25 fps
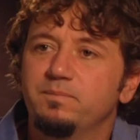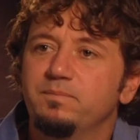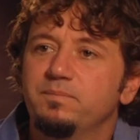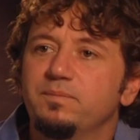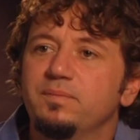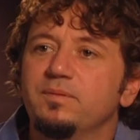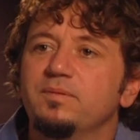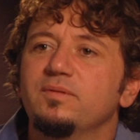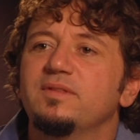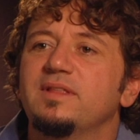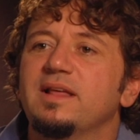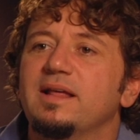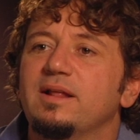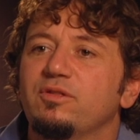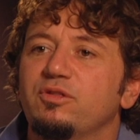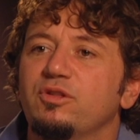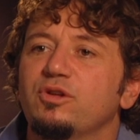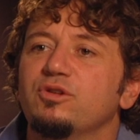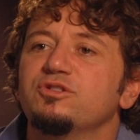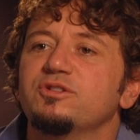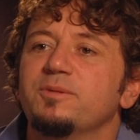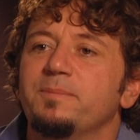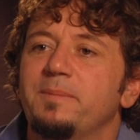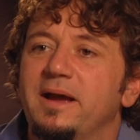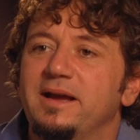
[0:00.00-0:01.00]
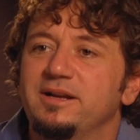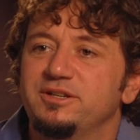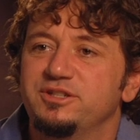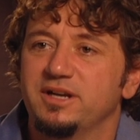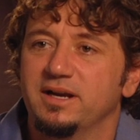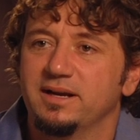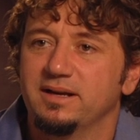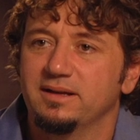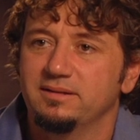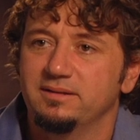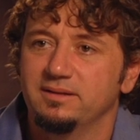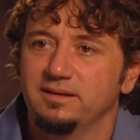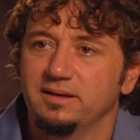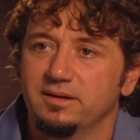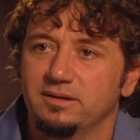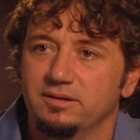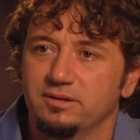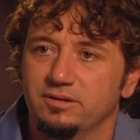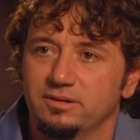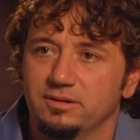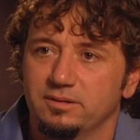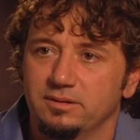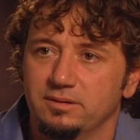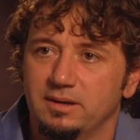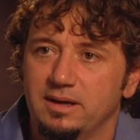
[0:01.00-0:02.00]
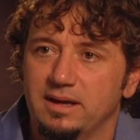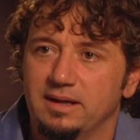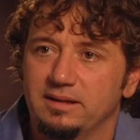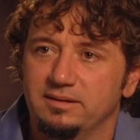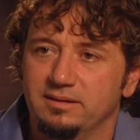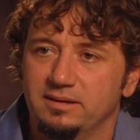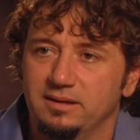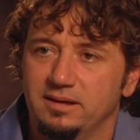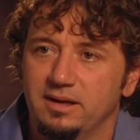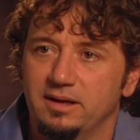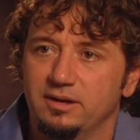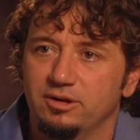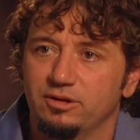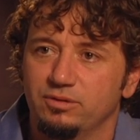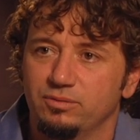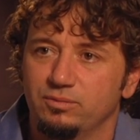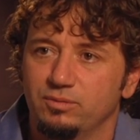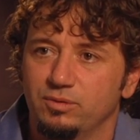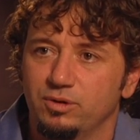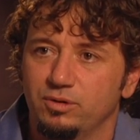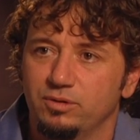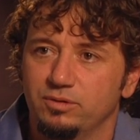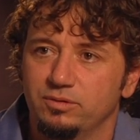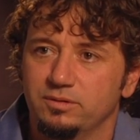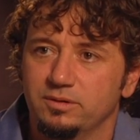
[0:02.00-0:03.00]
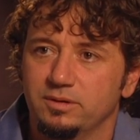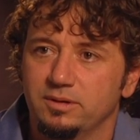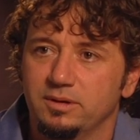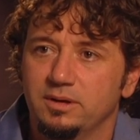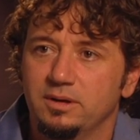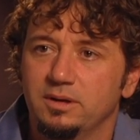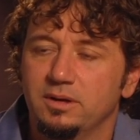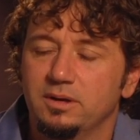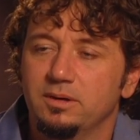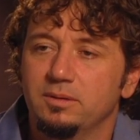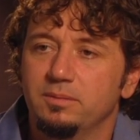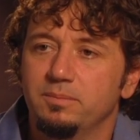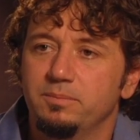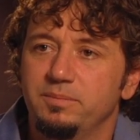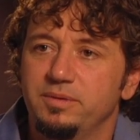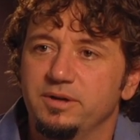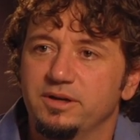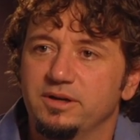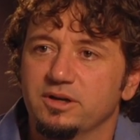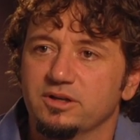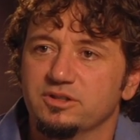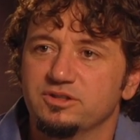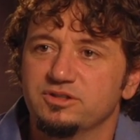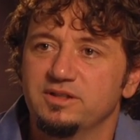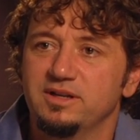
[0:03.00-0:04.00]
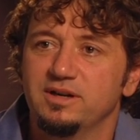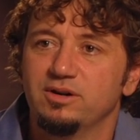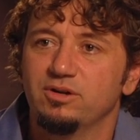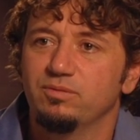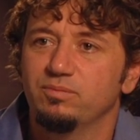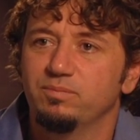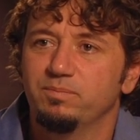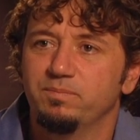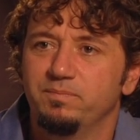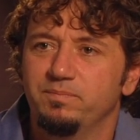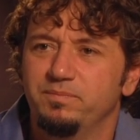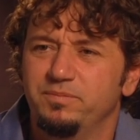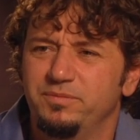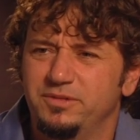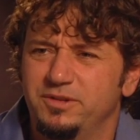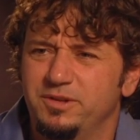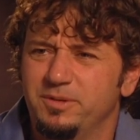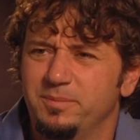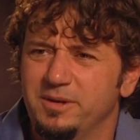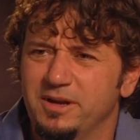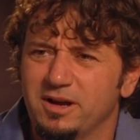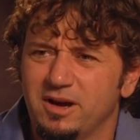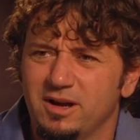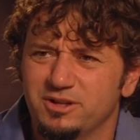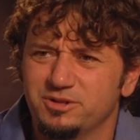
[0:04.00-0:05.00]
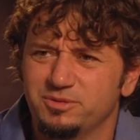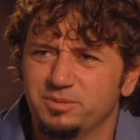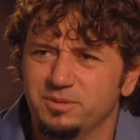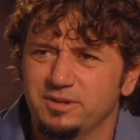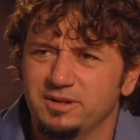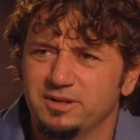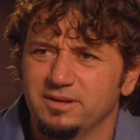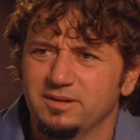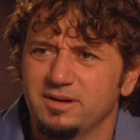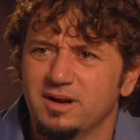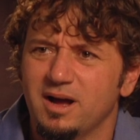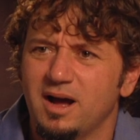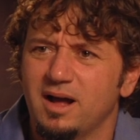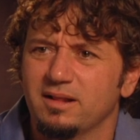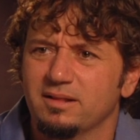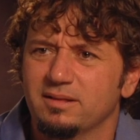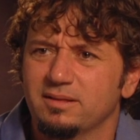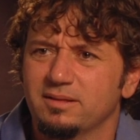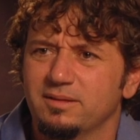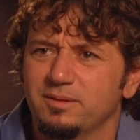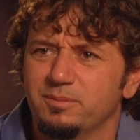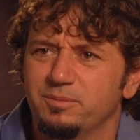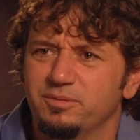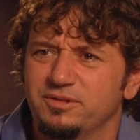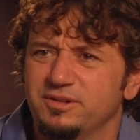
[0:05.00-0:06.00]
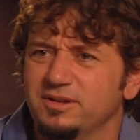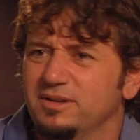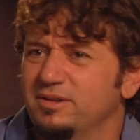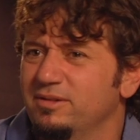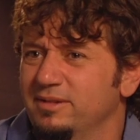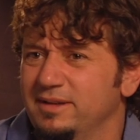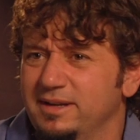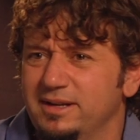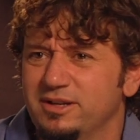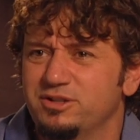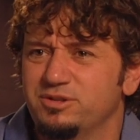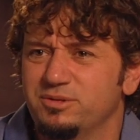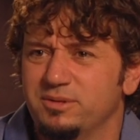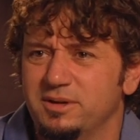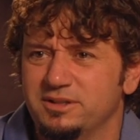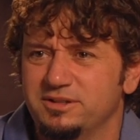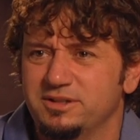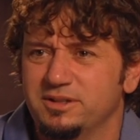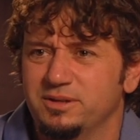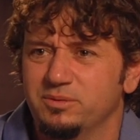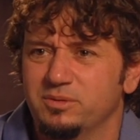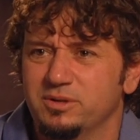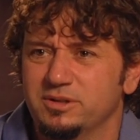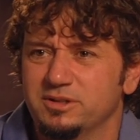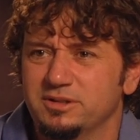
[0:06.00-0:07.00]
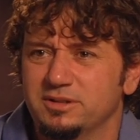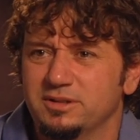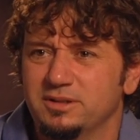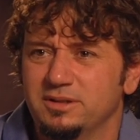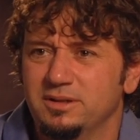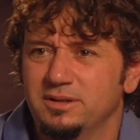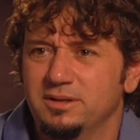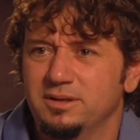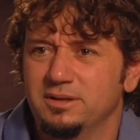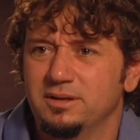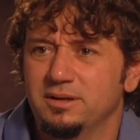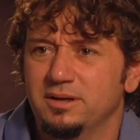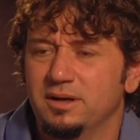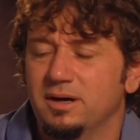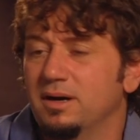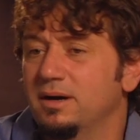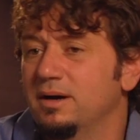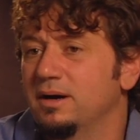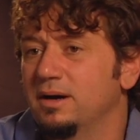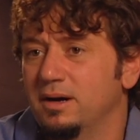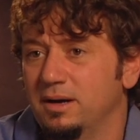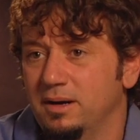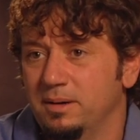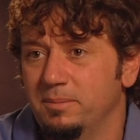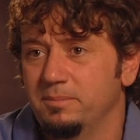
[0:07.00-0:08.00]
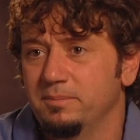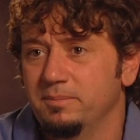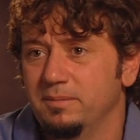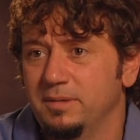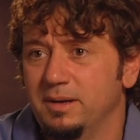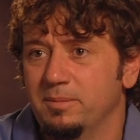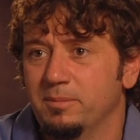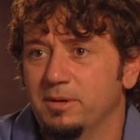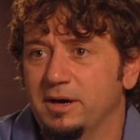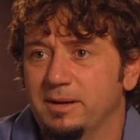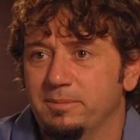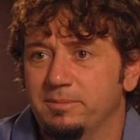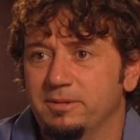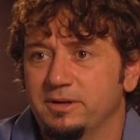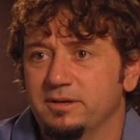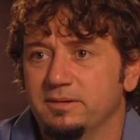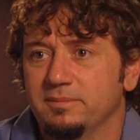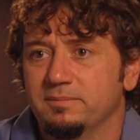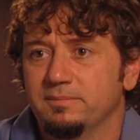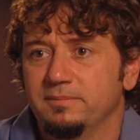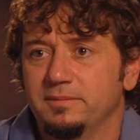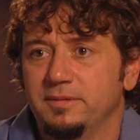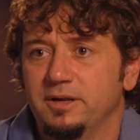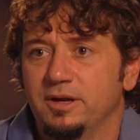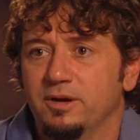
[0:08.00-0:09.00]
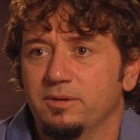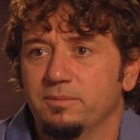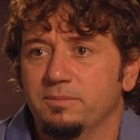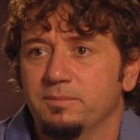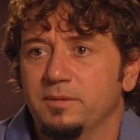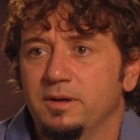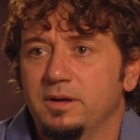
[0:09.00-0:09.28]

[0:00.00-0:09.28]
there's a paycheck at the end of the road, because they're, to be honest with you, not the particularly interesting ones, in my opinion.